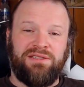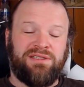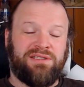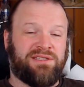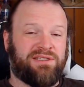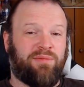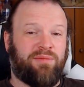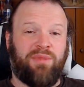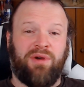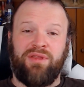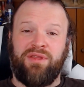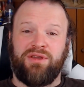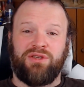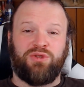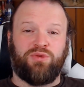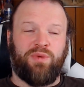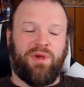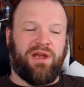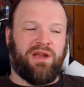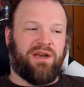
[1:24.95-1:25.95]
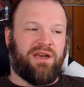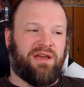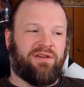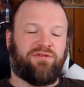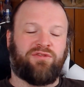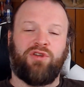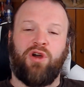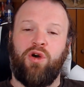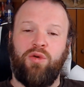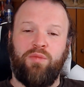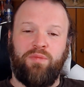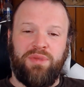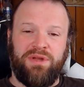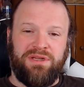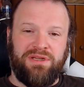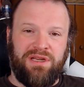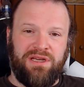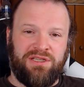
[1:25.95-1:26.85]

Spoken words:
Some others were left open,